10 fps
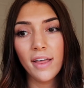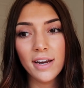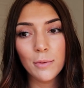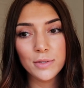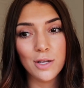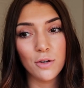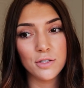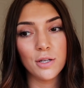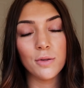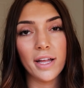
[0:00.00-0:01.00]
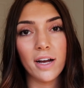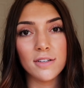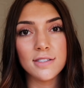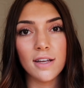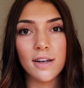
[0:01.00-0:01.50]
Then it was also like
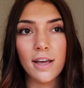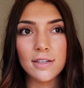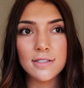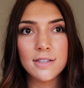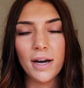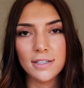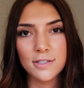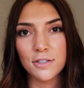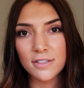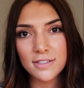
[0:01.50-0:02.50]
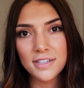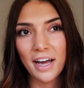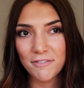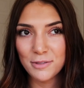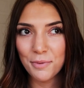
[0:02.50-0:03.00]
on Sundays, pastors
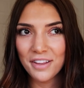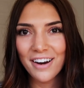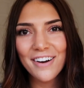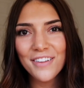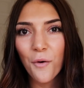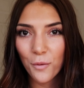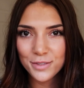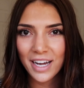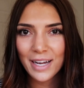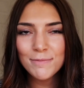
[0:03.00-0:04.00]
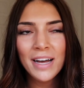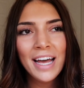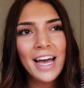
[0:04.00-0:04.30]
have to be there the whole time,